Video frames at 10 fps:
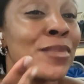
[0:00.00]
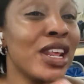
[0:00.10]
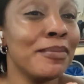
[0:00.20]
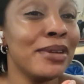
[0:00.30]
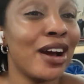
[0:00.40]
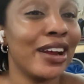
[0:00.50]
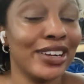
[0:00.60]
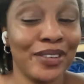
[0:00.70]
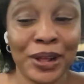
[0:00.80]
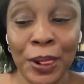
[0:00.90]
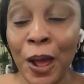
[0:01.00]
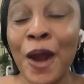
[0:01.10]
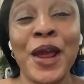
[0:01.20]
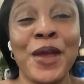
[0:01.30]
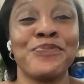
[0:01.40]
Let me know how you're doing. All
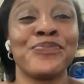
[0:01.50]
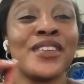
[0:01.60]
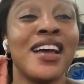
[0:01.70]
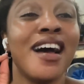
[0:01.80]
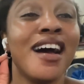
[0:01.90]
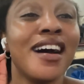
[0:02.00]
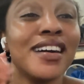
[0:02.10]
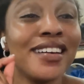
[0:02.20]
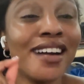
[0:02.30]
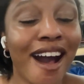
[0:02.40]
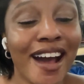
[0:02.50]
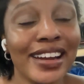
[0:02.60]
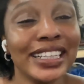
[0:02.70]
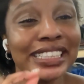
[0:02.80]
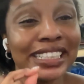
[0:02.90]
right.
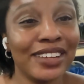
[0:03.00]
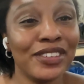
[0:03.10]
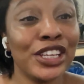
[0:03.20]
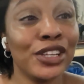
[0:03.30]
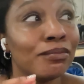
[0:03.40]
God is giving.